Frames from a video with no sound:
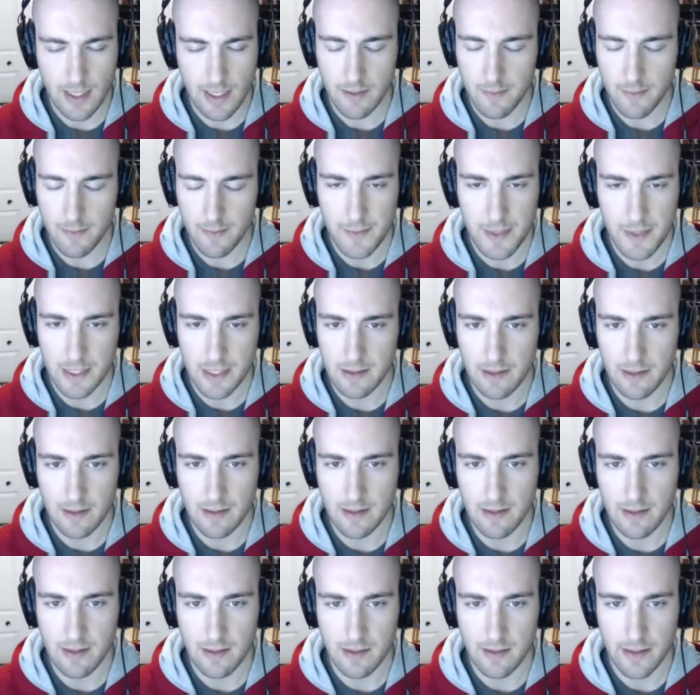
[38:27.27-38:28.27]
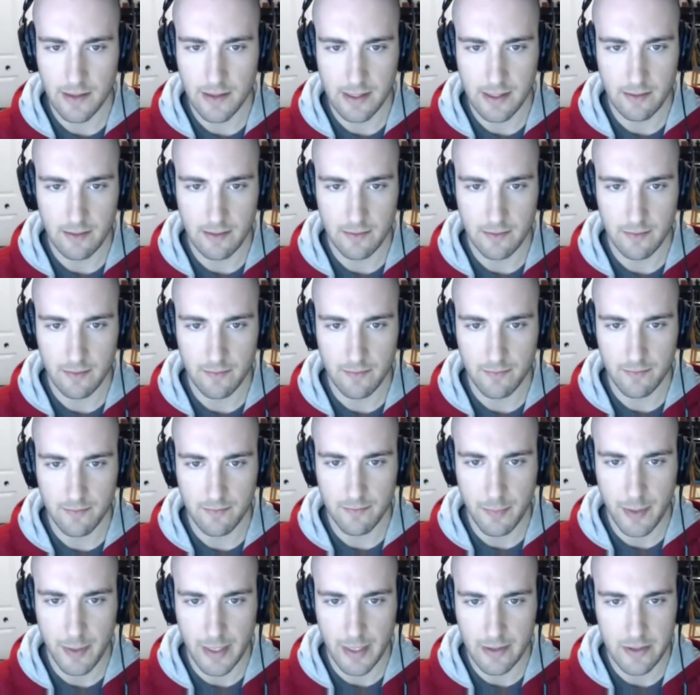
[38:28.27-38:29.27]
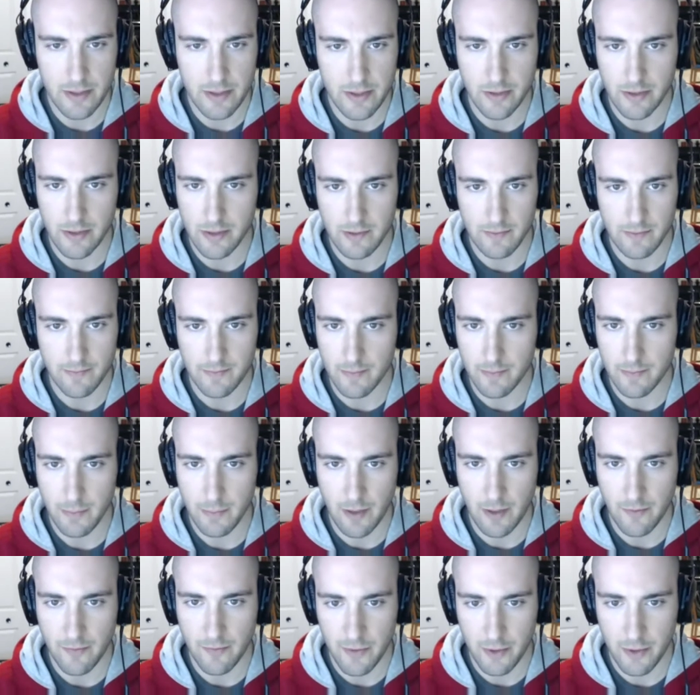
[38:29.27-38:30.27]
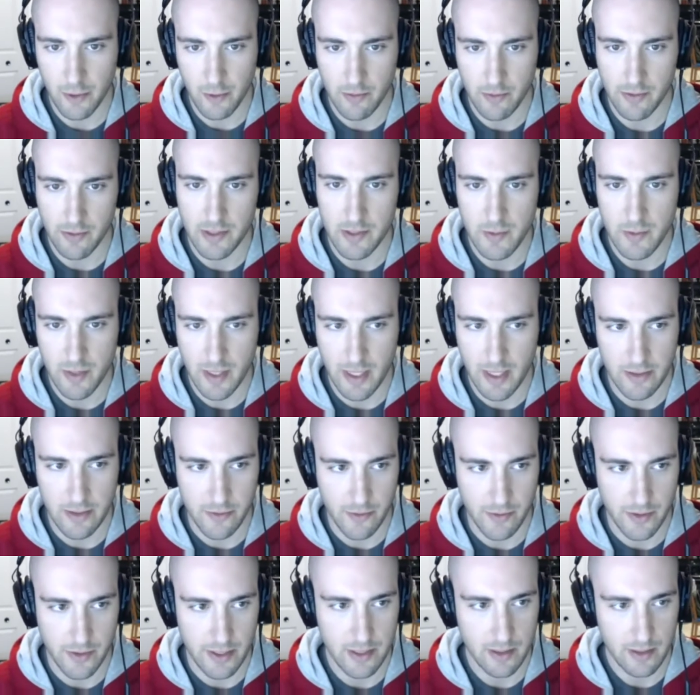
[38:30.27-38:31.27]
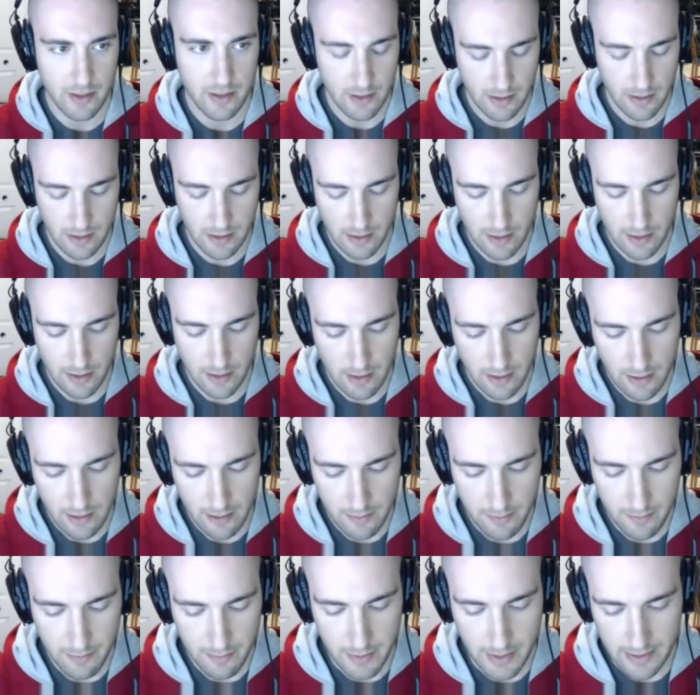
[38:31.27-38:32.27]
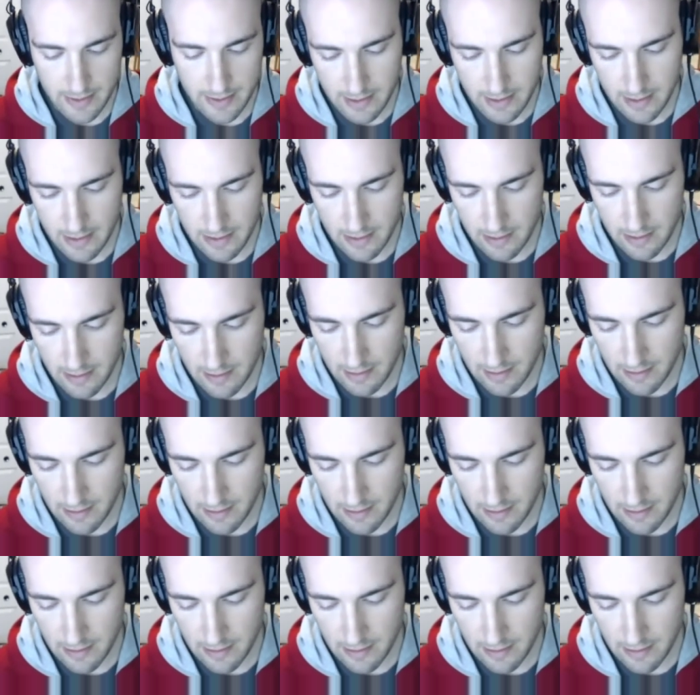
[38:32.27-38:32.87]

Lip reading: I mean, like, bugs are par for the course with Android. But